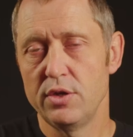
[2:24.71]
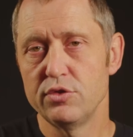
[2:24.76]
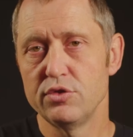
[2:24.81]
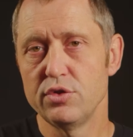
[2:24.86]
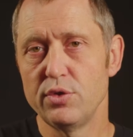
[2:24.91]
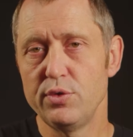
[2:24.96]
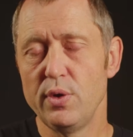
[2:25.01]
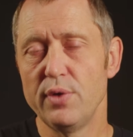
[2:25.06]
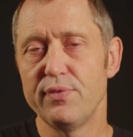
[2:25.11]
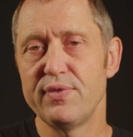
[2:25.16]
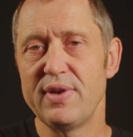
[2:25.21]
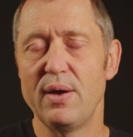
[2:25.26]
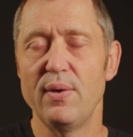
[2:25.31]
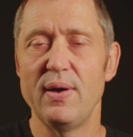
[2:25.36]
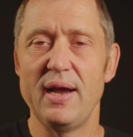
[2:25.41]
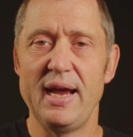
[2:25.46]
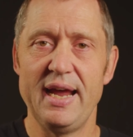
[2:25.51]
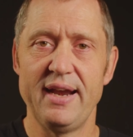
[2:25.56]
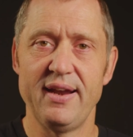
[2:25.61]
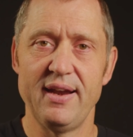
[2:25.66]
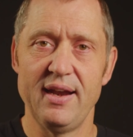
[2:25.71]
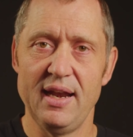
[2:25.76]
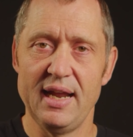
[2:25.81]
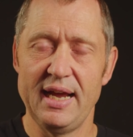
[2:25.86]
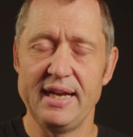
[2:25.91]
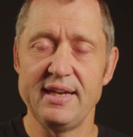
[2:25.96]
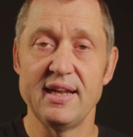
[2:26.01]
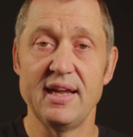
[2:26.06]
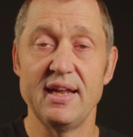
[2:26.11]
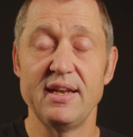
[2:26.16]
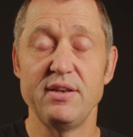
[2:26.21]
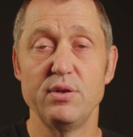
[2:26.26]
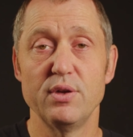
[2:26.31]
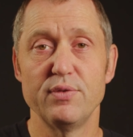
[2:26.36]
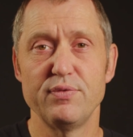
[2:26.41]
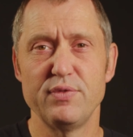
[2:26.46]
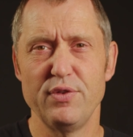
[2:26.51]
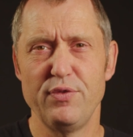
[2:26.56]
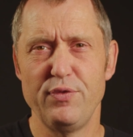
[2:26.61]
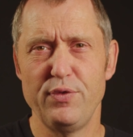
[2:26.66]
So you have now added light and you
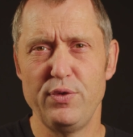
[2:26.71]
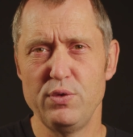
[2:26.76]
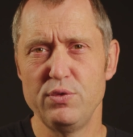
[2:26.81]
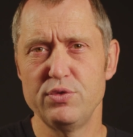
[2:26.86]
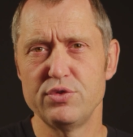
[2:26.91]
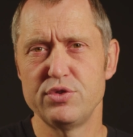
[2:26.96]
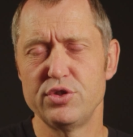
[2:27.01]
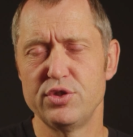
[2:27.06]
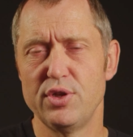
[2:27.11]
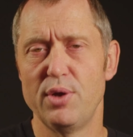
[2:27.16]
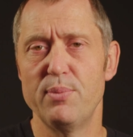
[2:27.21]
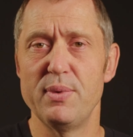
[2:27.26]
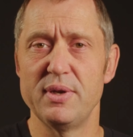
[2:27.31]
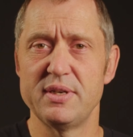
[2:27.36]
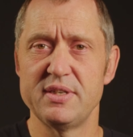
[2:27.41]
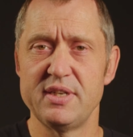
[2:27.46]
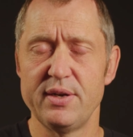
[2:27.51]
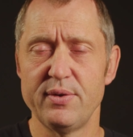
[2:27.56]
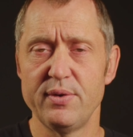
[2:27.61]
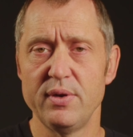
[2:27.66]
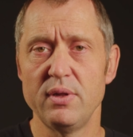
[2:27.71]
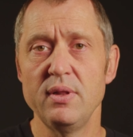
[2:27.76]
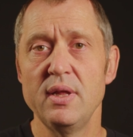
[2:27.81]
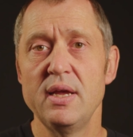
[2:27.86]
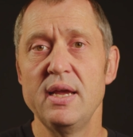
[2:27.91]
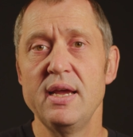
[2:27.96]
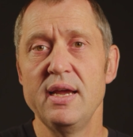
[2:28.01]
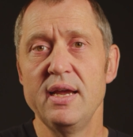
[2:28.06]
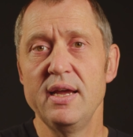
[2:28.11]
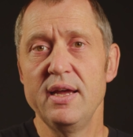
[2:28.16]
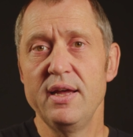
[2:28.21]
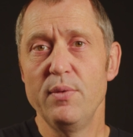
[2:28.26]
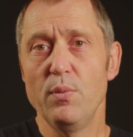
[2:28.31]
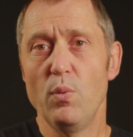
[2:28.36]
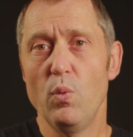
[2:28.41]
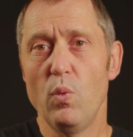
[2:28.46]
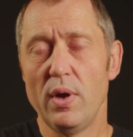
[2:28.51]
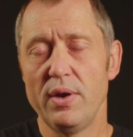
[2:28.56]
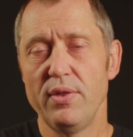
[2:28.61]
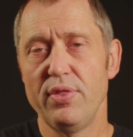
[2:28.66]
have diffused the material.
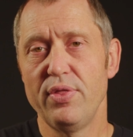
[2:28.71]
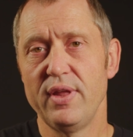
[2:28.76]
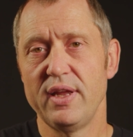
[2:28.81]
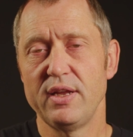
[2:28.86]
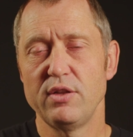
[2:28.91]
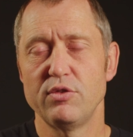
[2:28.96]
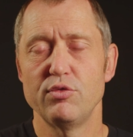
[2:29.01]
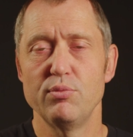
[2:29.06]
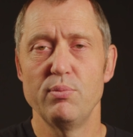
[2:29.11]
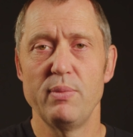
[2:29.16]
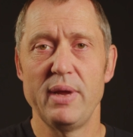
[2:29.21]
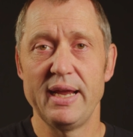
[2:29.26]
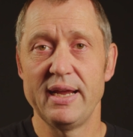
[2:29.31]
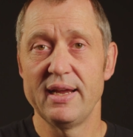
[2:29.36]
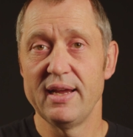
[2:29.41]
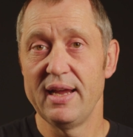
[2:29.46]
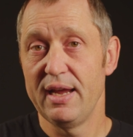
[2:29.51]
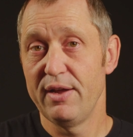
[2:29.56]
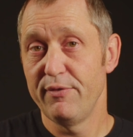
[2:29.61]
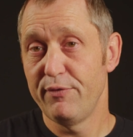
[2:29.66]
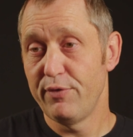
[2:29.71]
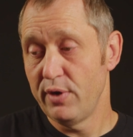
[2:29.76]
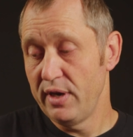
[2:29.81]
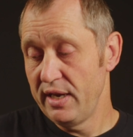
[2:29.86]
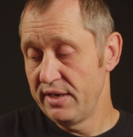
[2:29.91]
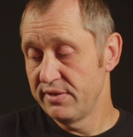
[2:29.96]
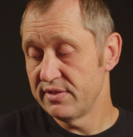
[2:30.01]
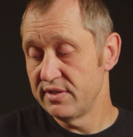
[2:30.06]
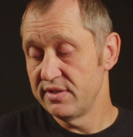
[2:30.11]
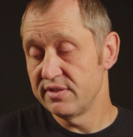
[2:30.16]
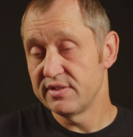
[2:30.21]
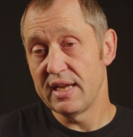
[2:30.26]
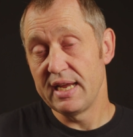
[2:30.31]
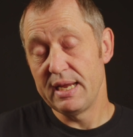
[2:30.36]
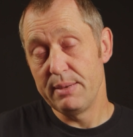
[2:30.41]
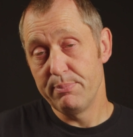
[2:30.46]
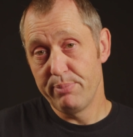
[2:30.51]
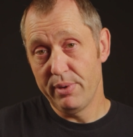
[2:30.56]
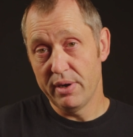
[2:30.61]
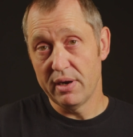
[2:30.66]
One thing to make, for instance,
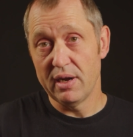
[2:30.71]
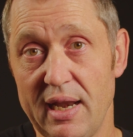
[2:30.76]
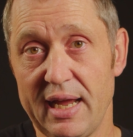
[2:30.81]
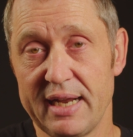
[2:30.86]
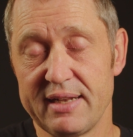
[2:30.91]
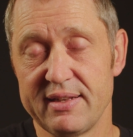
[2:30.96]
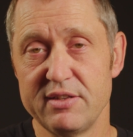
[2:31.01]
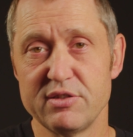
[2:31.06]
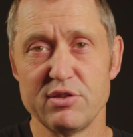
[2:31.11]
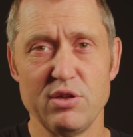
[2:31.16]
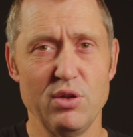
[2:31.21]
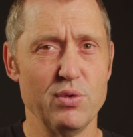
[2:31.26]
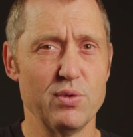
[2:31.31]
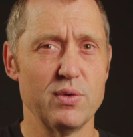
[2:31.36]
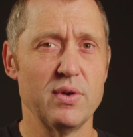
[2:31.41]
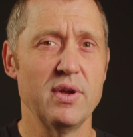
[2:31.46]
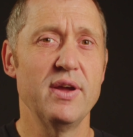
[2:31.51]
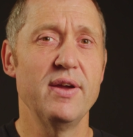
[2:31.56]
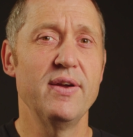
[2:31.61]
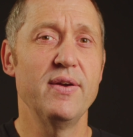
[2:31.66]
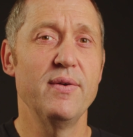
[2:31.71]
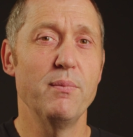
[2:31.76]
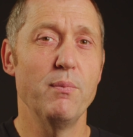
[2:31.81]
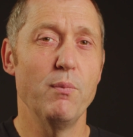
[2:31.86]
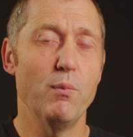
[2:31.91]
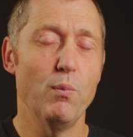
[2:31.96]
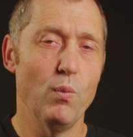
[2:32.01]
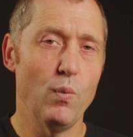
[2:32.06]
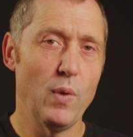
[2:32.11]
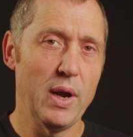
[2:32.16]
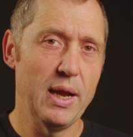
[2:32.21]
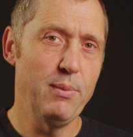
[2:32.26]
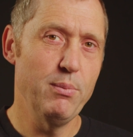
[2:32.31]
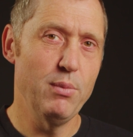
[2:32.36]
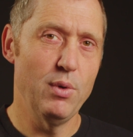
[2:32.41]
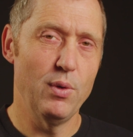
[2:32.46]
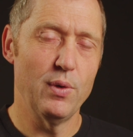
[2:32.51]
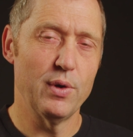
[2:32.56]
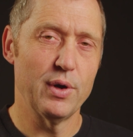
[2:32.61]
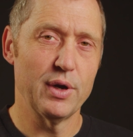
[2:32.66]
a bottle like this look way
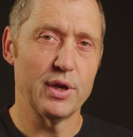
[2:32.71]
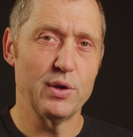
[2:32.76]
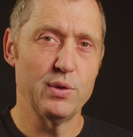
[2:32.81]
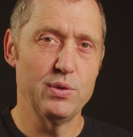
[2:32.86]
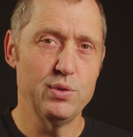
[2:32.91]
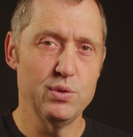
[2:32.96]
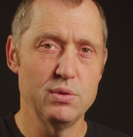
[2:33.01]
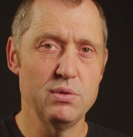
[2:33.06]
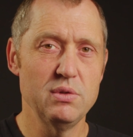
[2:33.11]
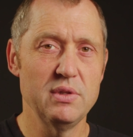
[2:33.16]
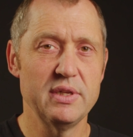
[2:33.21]
more cool